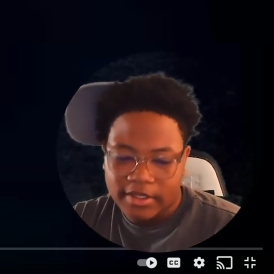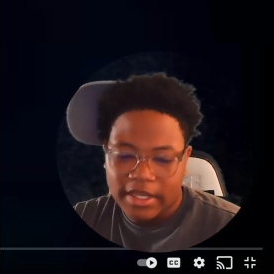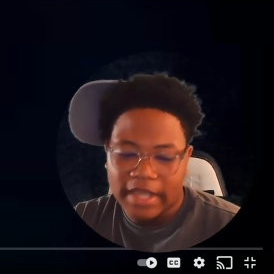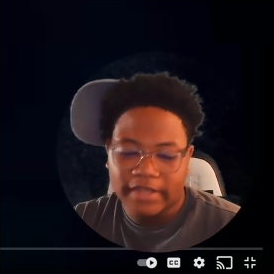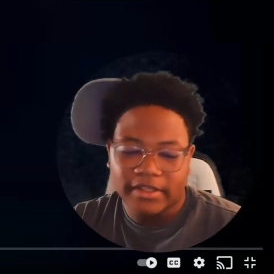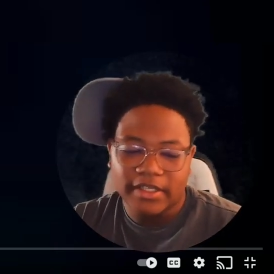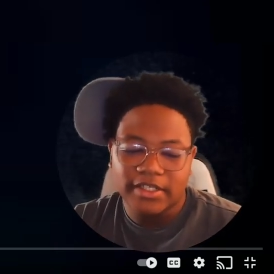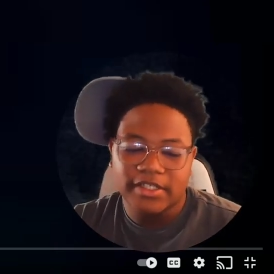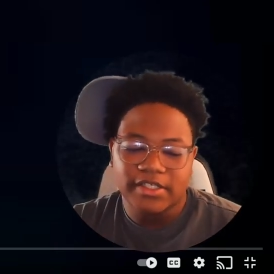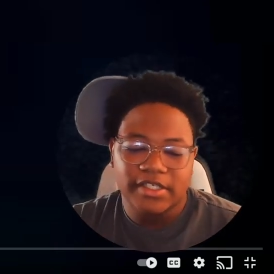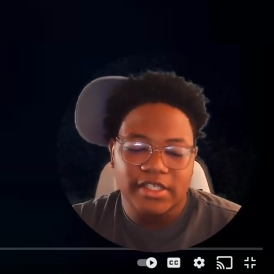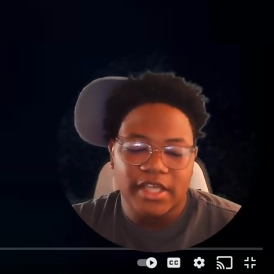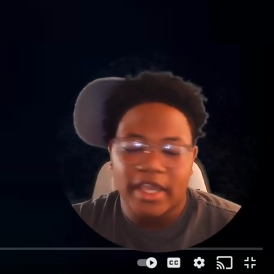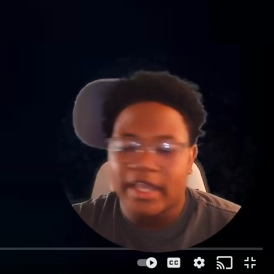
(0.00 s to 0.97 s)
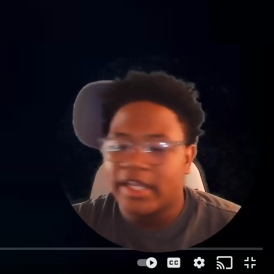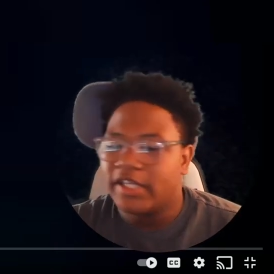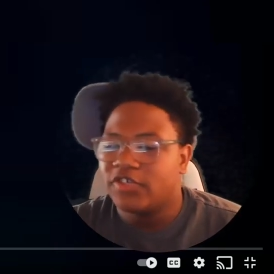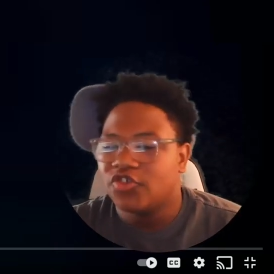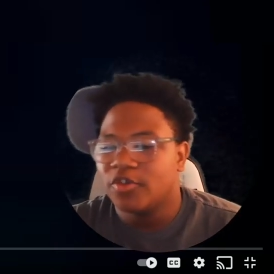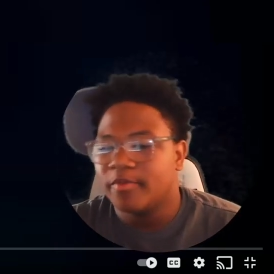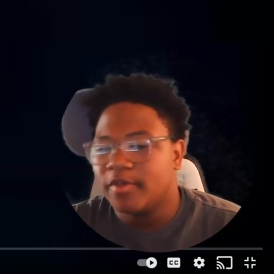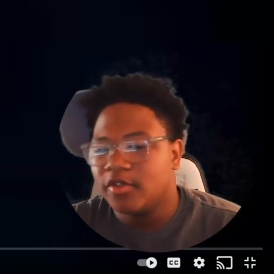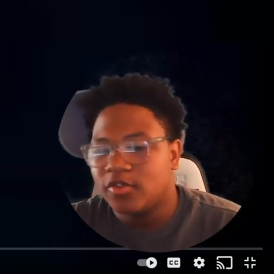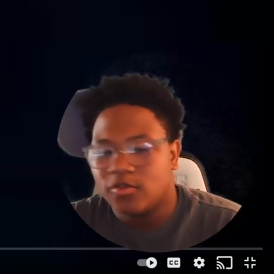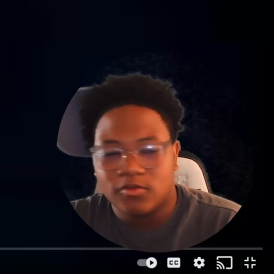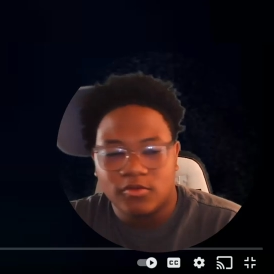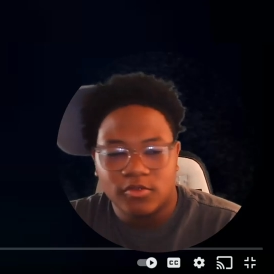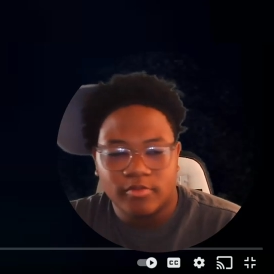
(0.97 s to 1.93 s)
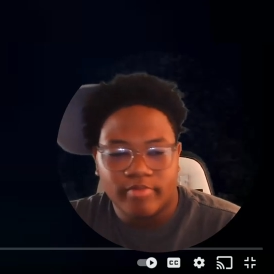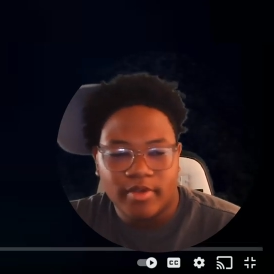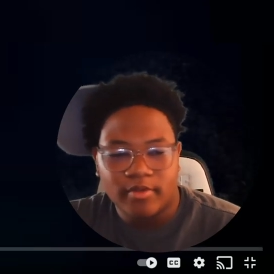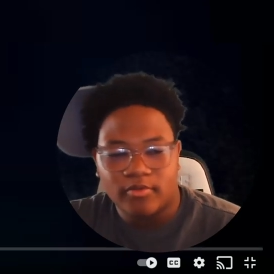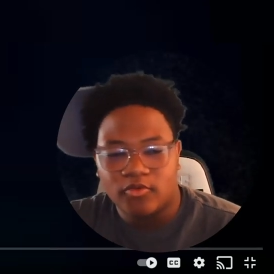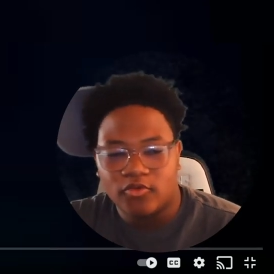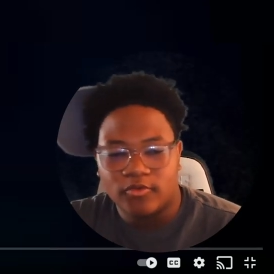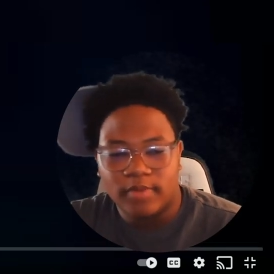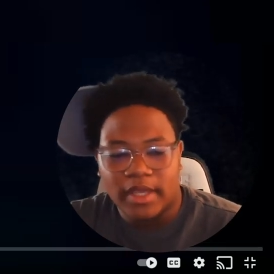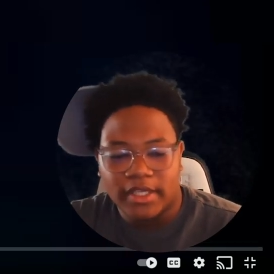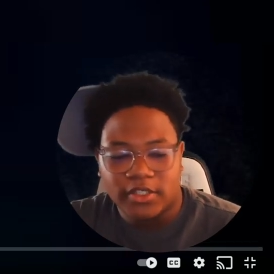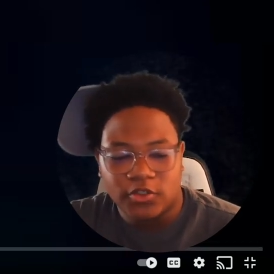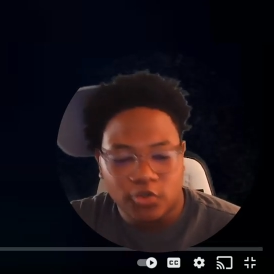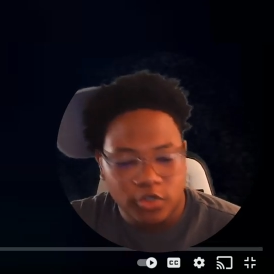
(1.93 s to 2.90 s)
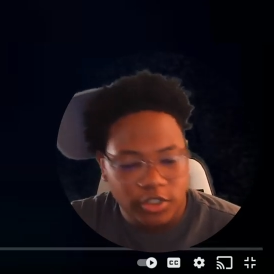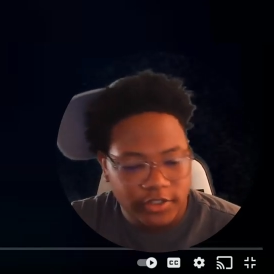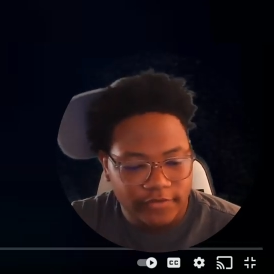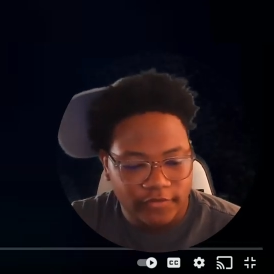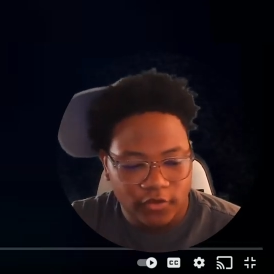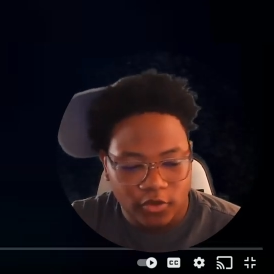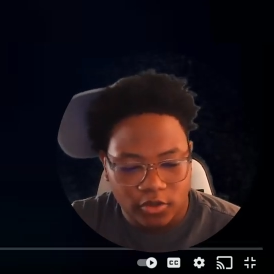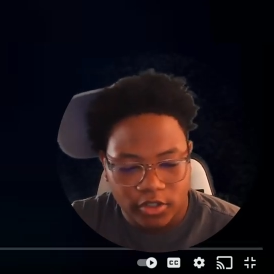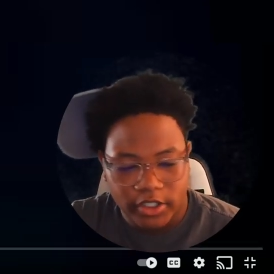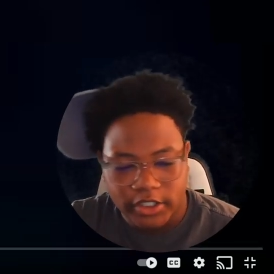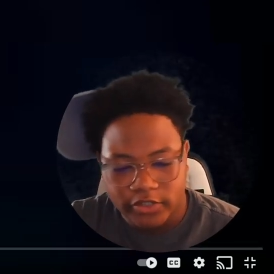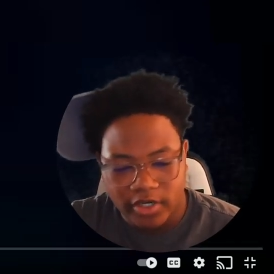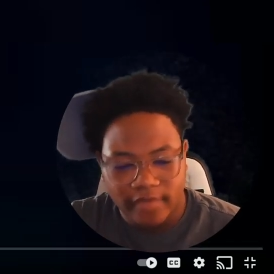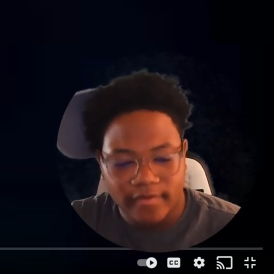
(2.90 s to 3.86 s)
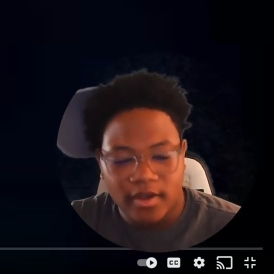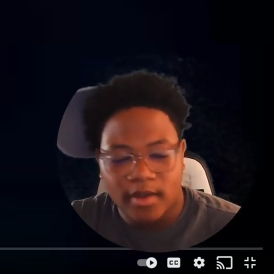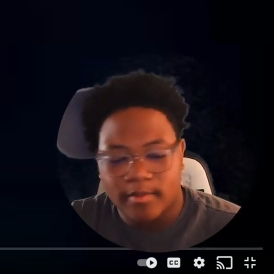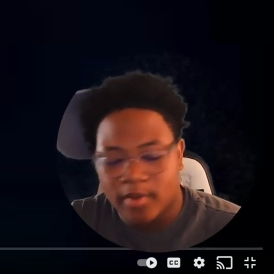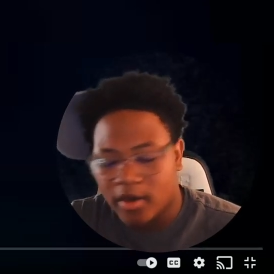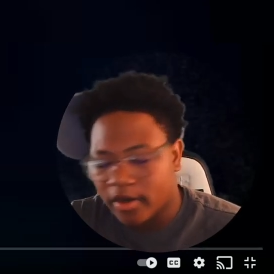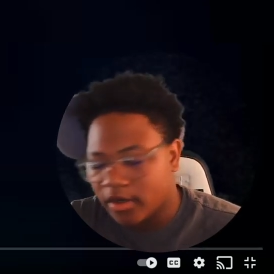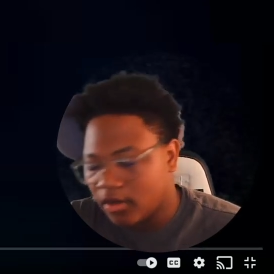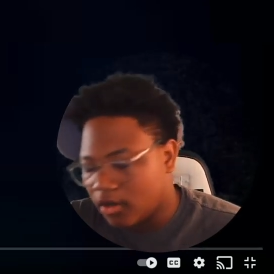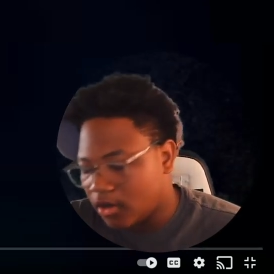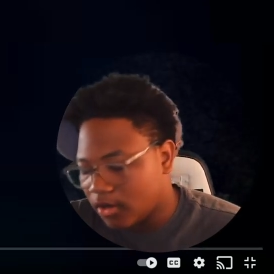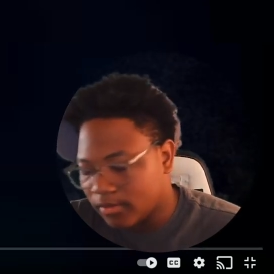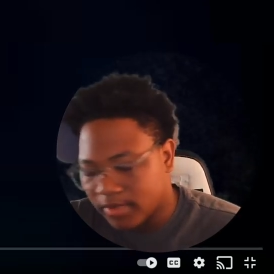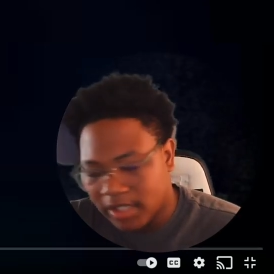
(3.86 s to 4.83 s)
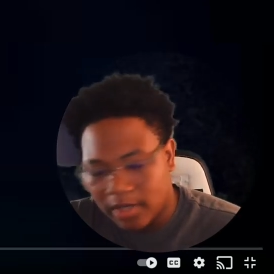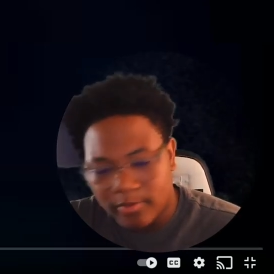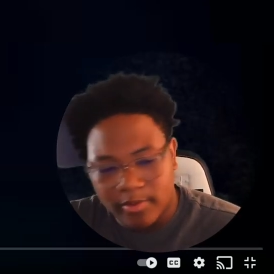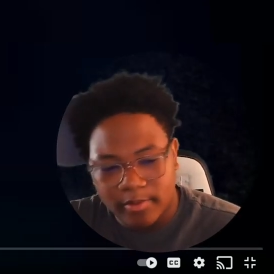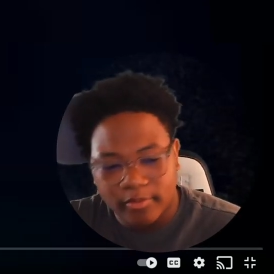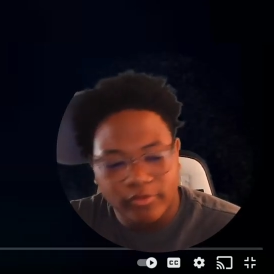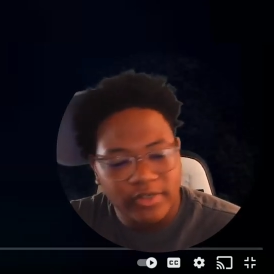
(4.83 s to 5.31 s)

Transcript: I think this is a tribute to like George Floyd, Trayvon Martin, all them type of people.